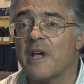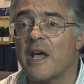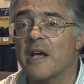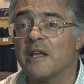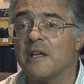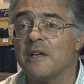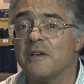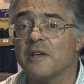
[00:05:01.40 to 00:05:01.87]
of
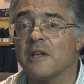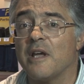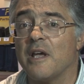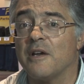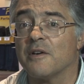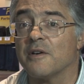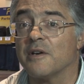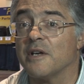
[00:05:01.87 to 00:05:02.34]
attack
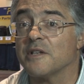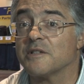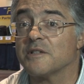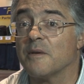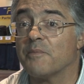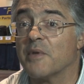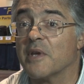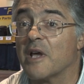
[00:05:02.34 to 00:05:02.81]
indicator is
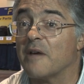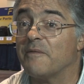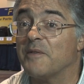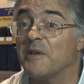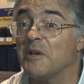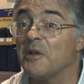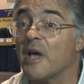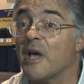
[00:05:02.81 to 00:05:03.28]
something I
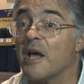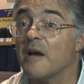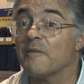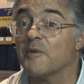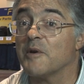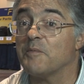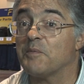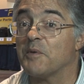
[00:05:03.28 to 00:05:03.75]
feel
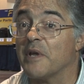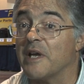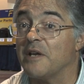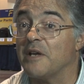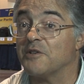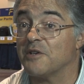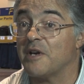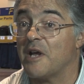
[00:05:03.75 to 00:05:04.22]
every
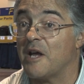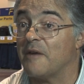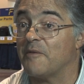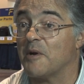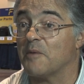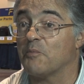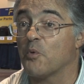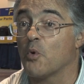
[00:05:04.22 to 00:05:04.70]
plane should
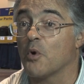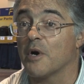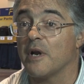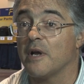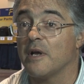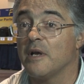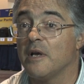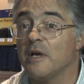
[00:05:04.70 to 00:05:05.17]
have on
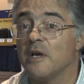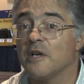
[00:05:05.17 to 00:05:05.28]
board.